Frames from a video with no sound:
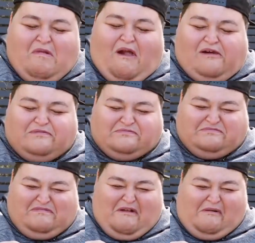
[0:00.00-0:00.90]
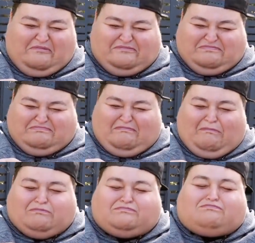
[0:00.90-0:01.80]

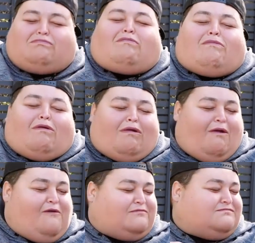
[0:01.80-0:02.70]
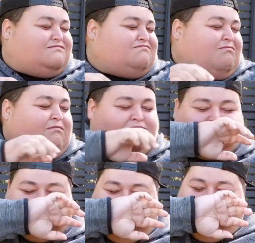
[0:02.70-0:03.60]

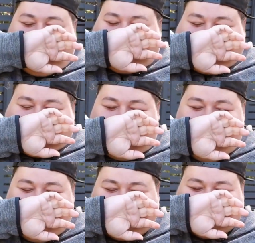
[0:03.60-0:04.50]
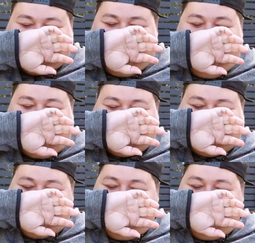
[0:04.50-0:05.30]
Nobody speaks.